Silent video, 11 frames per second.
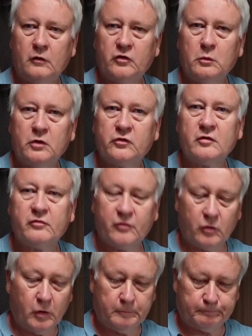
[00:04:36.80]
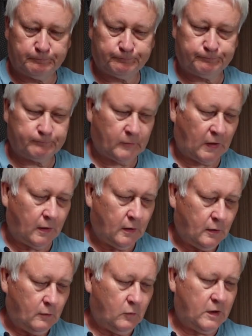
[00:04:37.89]
So what's it for?
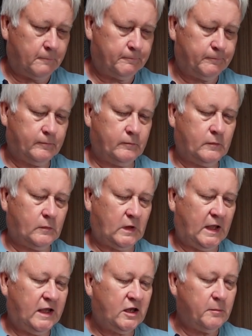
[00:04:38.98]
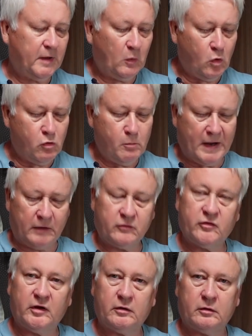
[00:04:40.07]
Well, it can be wall
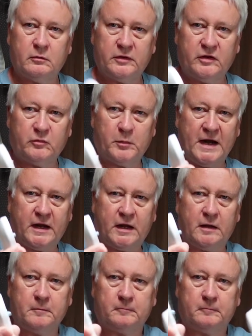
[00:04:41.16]
mounted with this bracket.